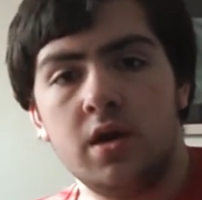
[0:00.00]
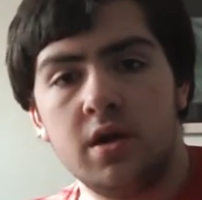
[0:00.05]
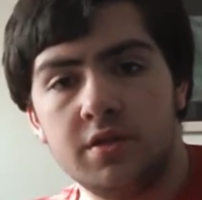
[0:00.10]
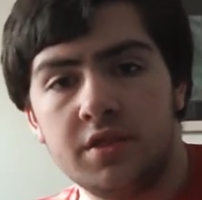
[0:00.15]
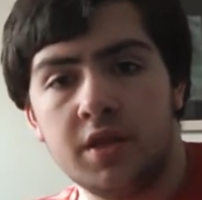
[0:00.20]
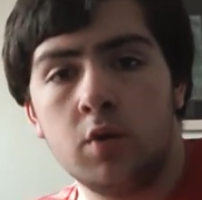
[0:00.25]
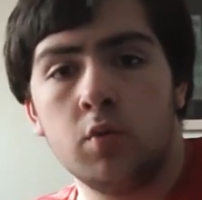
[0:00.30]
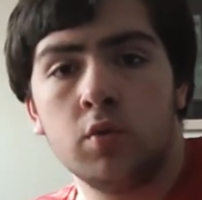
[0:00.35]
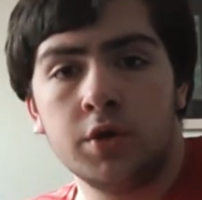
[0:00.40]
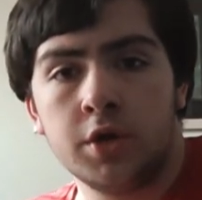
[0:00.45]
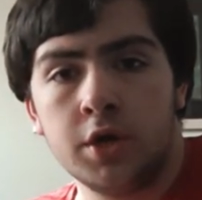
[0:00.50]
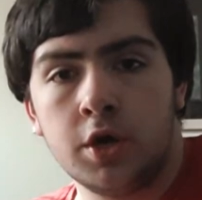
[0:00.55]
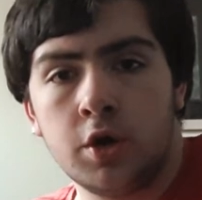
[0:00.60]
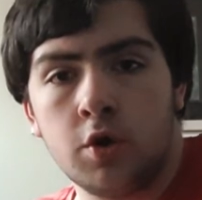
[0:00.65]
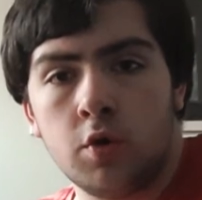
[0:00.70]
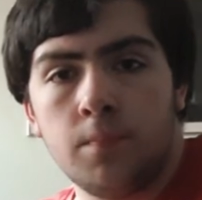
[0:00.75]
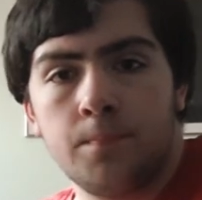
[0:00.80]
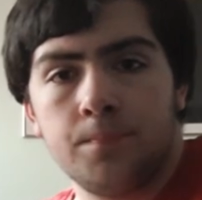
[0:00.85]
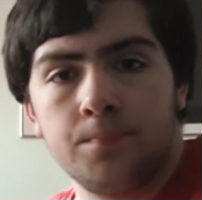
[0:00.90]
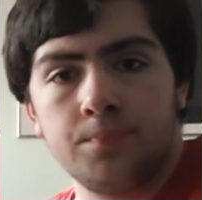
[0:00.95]
they will
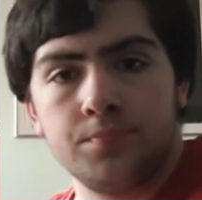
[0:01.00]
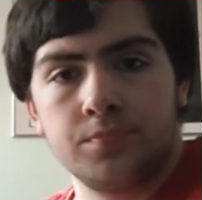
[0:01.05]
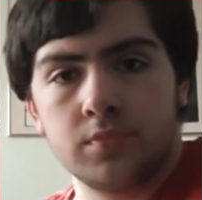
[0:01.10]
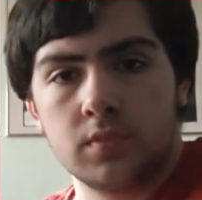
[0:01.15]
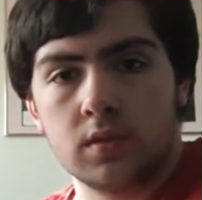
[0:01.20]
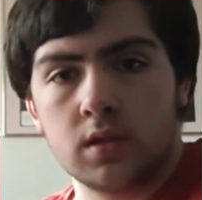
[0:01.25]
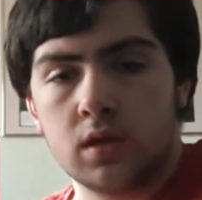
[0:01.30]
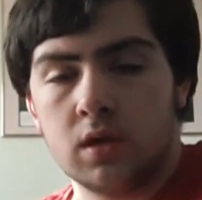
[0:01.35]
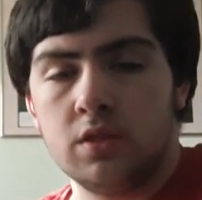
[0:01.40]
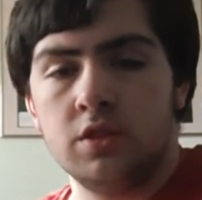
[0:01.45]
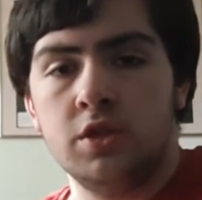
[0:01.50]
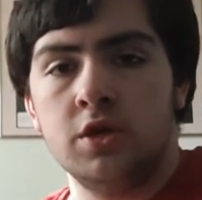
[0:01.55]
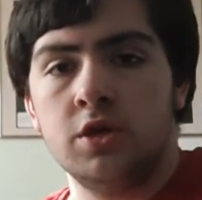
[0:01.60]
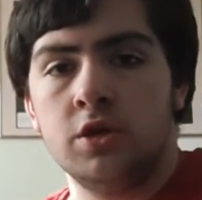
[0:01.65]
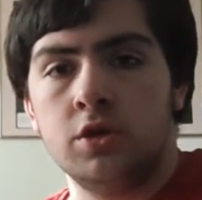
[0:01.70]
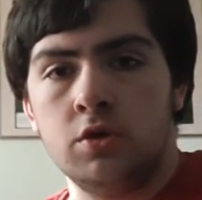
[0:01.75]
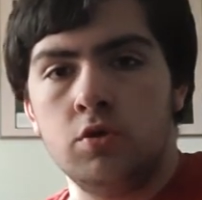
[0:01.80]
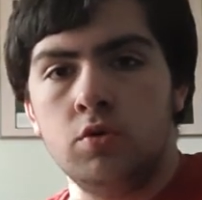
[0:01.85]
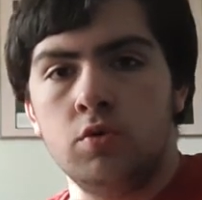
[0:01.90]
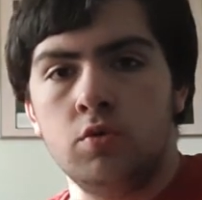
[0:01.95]
know that
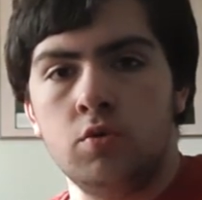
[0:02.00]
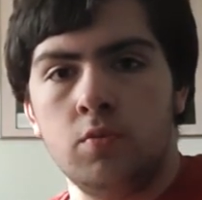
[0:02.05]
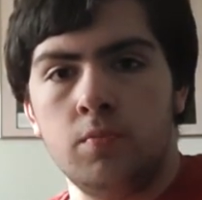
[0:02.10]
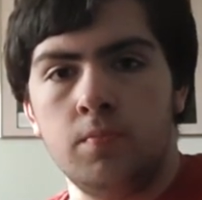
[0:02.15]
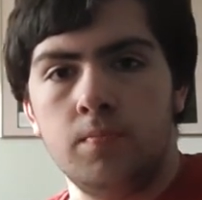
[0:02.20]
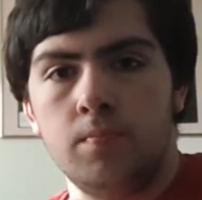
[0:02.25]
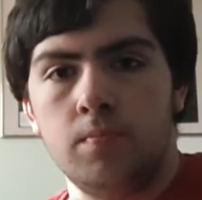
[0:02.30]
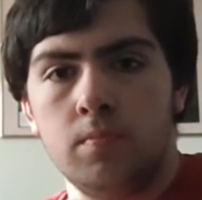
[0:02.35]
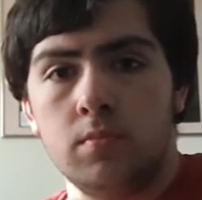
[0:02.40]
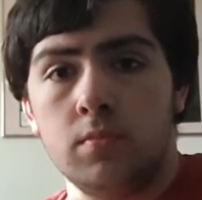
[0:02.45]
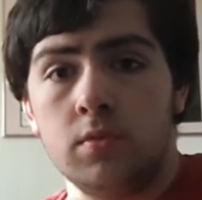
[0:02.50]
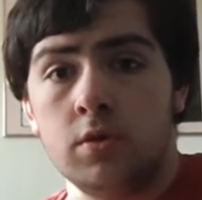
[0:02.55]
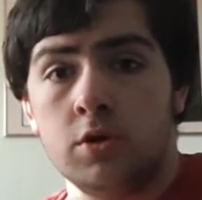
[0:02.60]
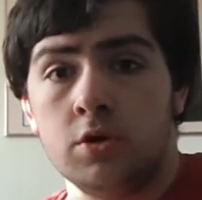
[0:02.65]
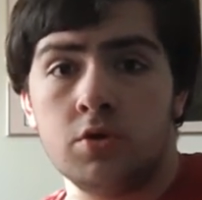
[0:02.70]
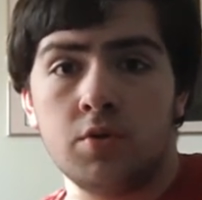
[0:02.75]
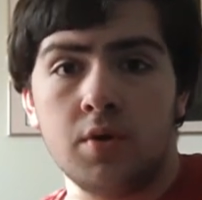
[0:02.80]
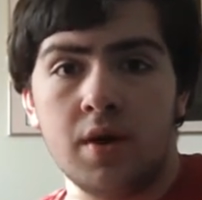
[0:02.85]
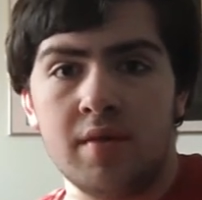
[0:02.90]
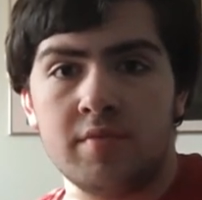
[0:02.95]
you
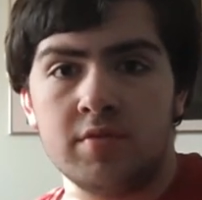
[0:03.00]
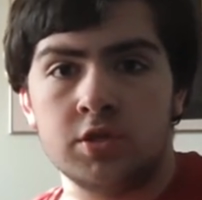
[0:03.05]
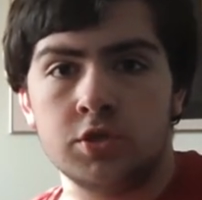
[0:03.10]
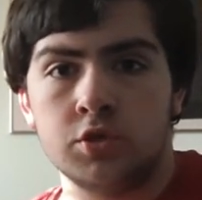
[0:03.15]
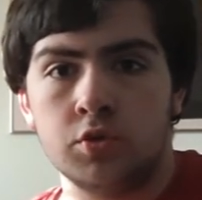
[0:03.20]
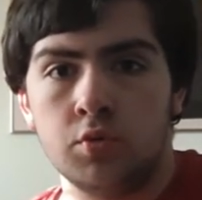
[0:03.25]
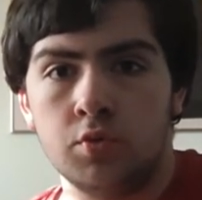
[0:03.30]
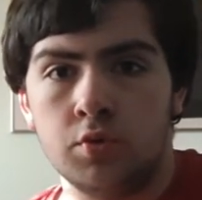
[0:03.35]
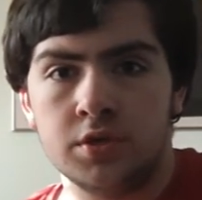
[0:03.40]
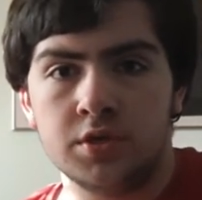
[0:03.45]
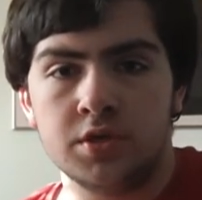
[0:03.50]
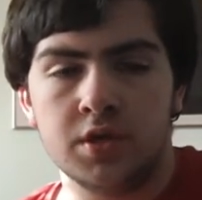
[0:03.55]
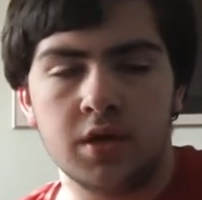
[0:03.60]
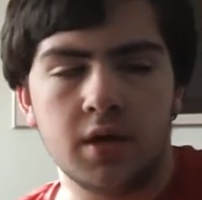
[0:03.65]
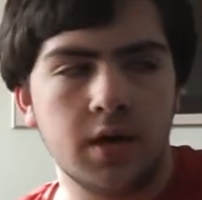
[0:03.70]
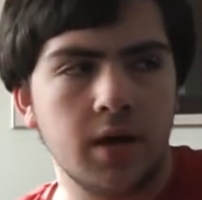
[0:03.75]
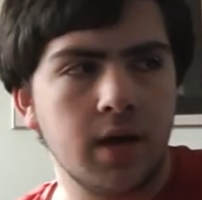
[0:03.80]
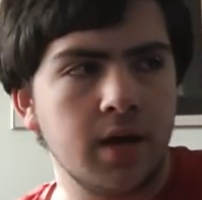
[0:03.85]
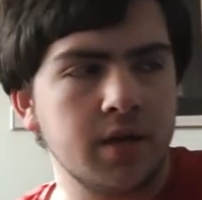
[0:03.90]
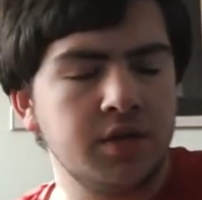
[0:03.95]
don't have a choice.
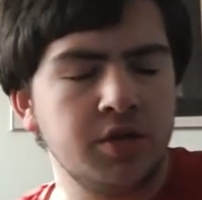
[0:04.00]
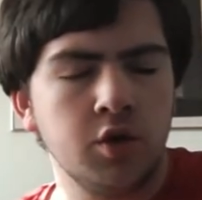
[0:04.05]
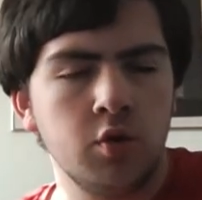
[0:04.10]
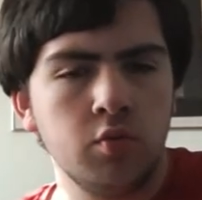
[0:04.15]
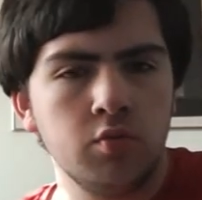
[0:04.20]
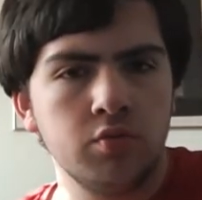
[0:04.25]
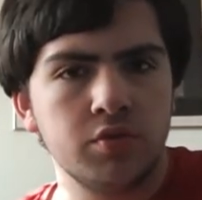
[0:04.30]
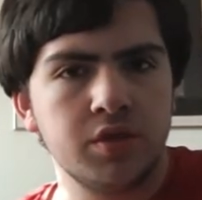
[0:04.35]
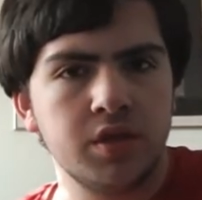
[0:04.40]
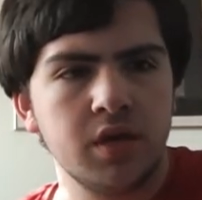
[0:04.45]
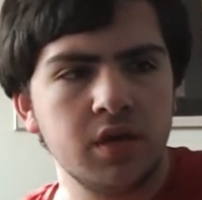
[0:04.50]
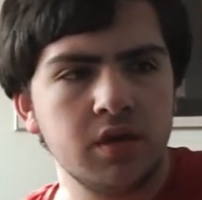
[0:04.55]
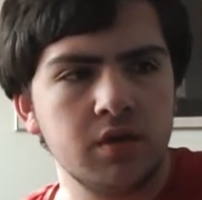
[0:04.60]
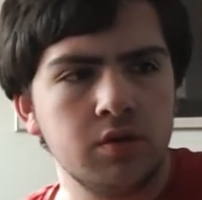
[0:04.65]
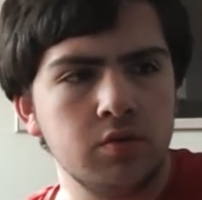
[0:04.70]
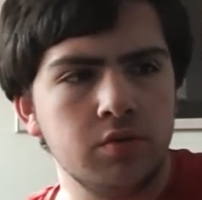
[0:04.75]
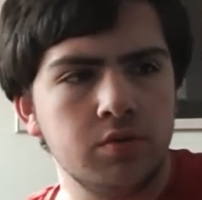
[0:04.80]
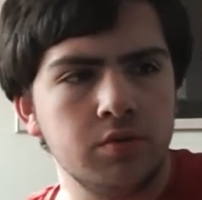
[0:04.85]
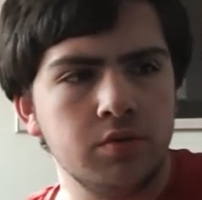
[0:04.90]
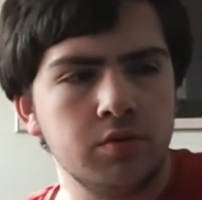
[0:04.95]
I don't think
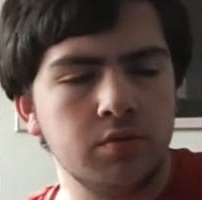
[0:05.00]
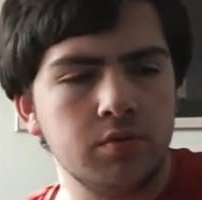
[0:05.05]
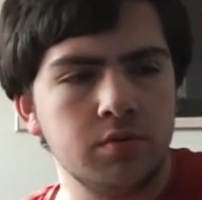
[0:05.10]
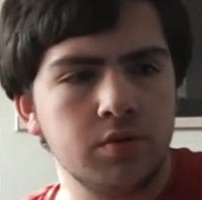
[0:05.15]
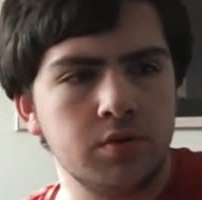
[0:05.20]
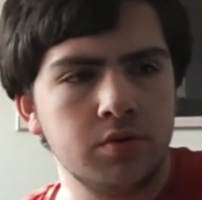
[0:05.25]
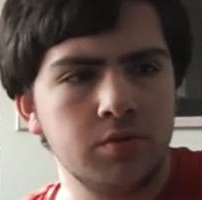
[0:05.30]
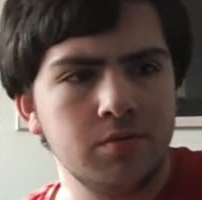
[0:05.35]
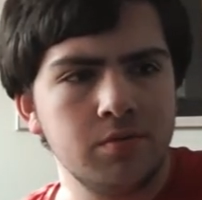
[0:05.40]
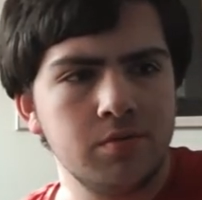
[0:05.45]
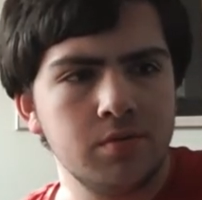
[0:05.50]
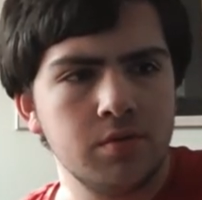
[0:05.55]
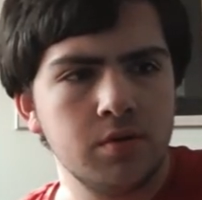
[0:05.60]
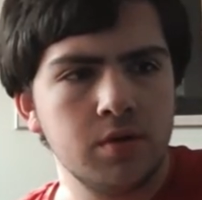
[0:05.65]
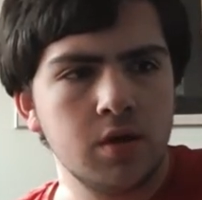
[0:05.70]
you do you?